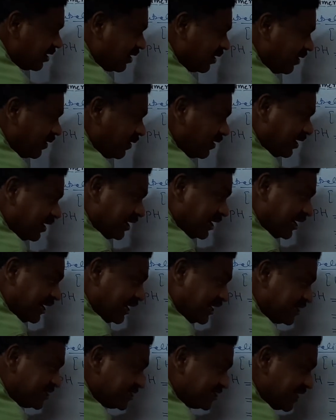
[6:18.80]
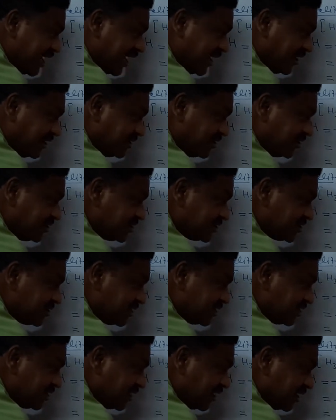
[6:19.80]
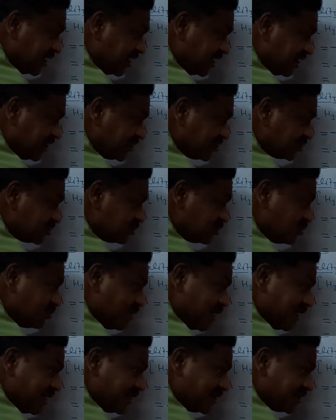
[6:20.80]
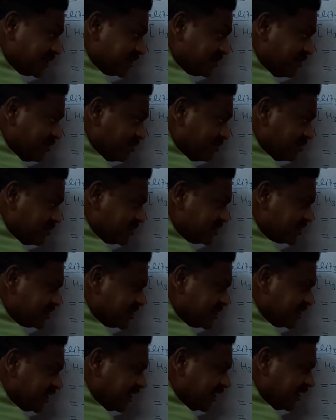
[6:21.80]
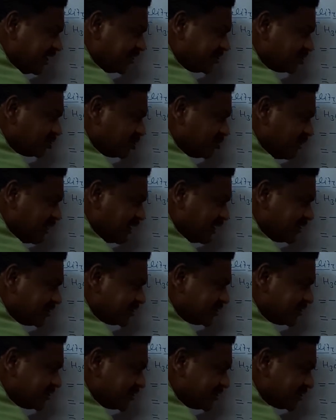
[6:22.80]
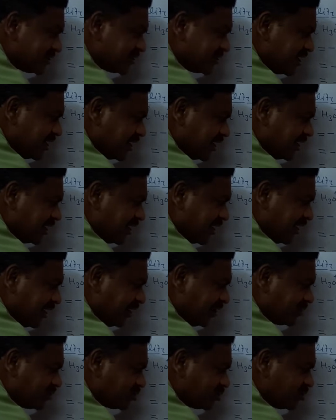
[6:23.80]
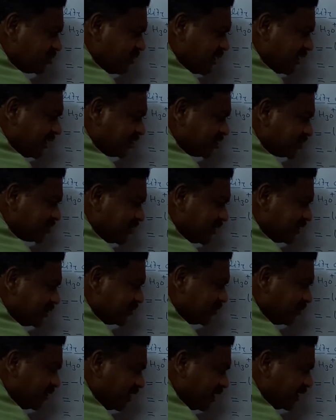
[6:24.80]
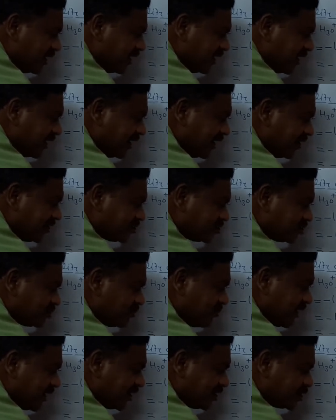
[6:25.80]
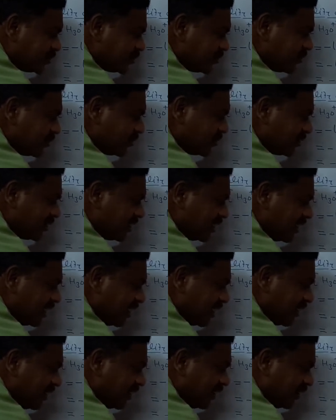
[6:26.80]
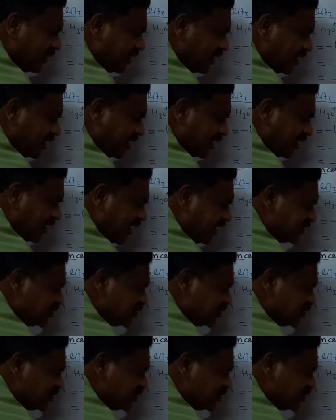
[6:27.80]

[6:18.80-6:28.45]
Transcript: or less than this 10 raised to minus 7, means 10 raised to minus 6, 10 raised to minus 5, 10 raised to minus 4, like